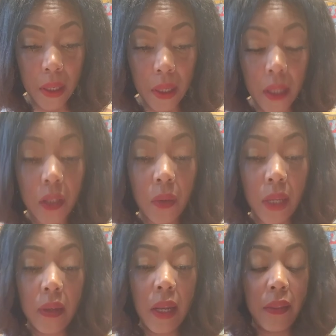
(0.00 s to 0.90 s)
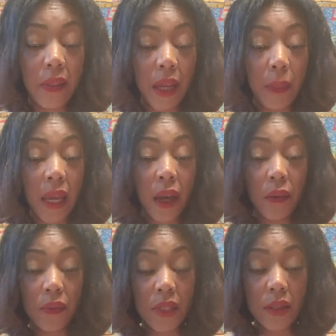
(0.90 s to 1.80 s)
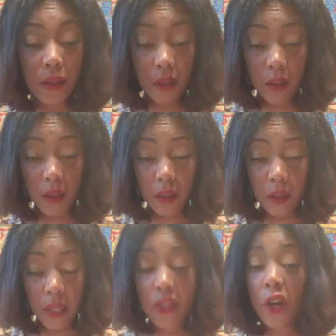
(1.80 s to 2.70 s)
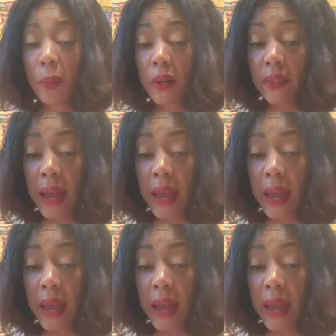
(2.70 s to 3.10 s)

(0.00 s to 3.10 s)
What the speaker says: And they may have interpreted